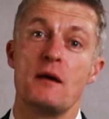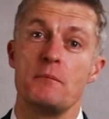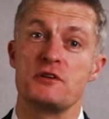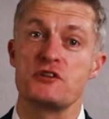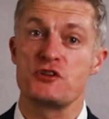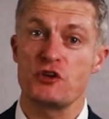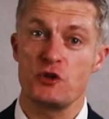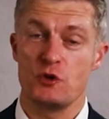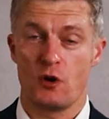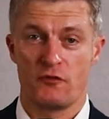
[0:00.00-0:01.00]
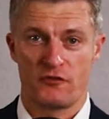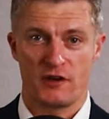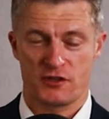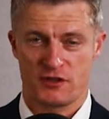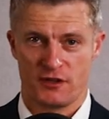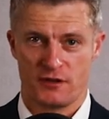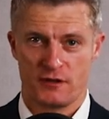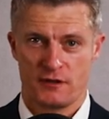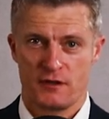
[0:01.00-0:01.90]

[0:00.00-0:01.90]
number two of a function.